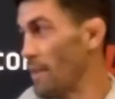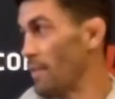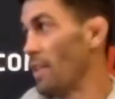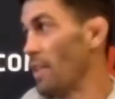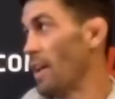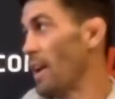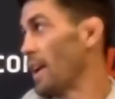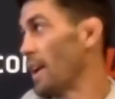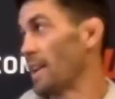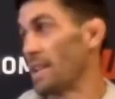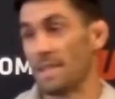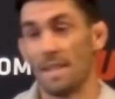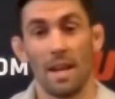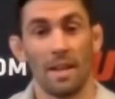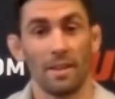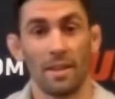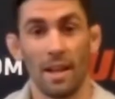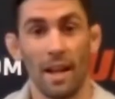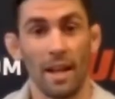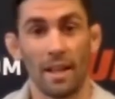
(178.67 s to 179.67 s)
I
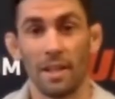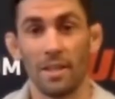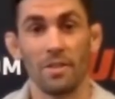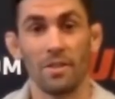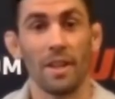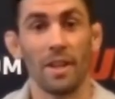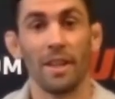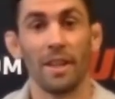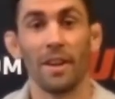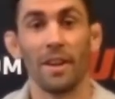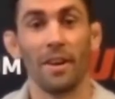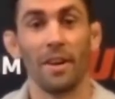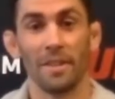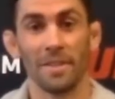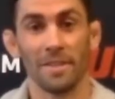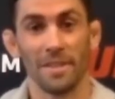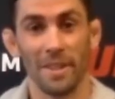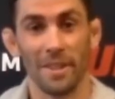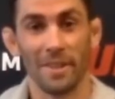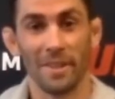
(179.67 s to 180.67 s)
could drink it all.
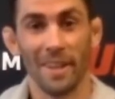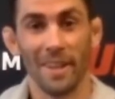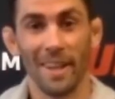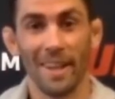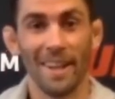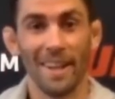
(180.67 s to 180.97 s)
So I'll